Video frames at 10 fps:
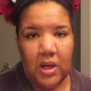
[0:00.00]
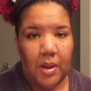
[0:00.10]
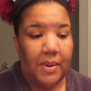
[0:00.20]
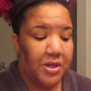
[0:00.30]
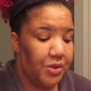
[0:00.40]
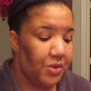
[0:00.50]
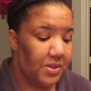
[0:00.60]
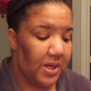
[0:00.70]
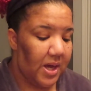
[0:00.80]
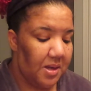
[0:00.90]
But I do use
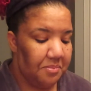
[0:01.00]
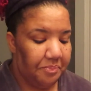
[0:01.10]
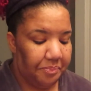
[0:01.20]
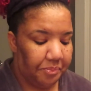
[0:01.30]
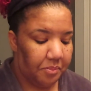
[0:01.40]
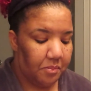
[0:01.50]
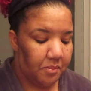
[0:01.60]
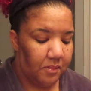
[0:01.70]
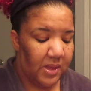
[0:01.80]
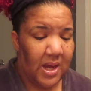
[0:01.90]
that
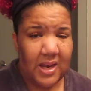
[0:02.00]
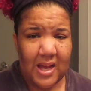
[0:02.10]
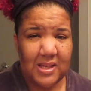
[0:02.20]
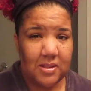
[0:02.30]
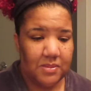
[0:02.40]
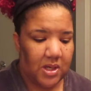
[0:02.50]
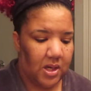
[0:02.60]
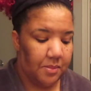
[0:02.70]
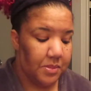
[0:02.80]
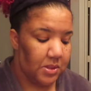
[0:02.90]
at night
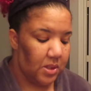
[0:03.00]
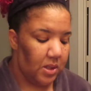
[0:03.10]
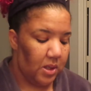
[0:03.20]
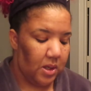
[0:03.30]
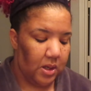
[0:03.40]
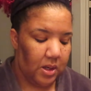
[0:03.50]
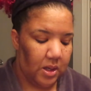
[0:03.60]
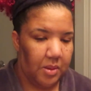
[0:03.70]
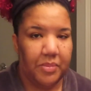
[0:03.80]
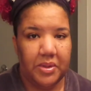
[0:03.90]
sometimes,
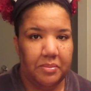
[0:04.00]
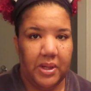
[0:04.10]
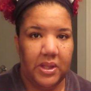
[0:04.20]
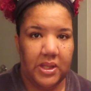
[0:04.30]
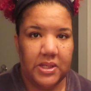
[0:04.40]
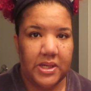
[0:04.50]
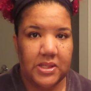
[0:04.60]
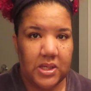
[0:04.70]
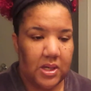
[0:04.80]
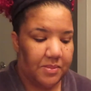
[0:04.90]
but mainly in the
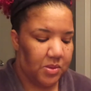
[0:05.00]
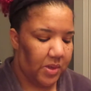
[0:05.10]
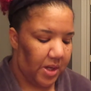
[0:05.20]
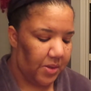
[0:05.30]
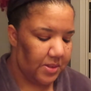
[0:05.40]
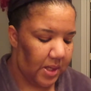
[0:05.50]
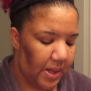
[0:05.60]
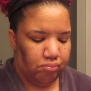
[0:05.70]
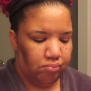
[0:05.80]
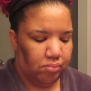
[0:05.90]
daytime is when I use that.
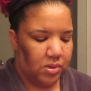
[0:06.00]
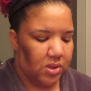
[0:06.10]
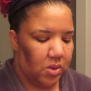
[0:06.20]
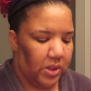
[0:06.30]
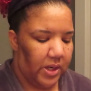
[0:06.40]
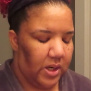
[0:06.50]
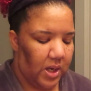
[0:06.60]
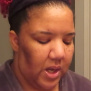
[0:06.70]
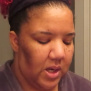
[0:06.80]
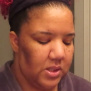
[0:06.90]
So late at
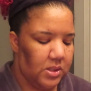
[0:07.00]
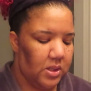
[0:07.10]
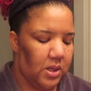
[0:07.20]
night.